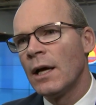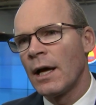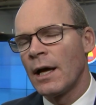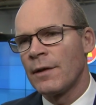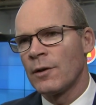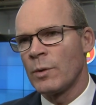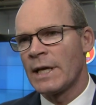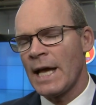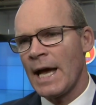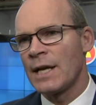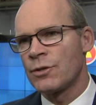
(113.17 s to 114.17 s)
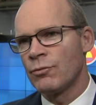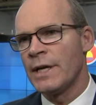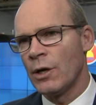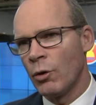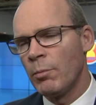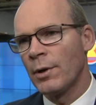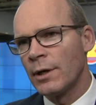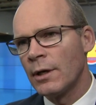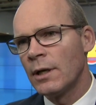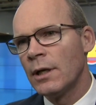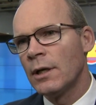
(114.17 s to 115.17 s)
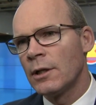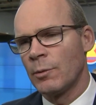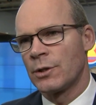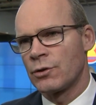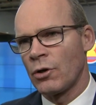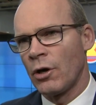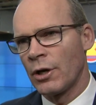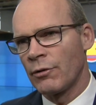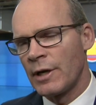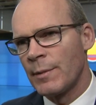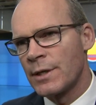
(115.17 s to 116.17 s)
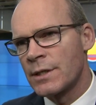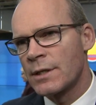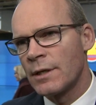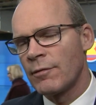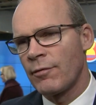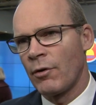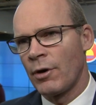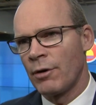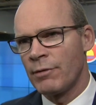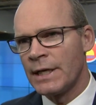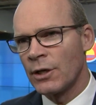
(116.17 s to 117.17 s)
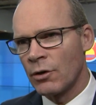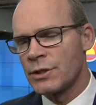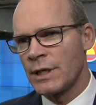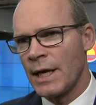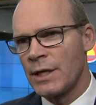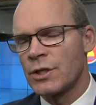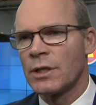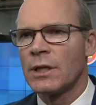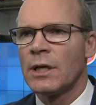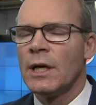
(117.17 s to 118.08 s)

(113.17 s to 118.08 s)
that we can't reopen the withdrawal agreement for a renegotiation.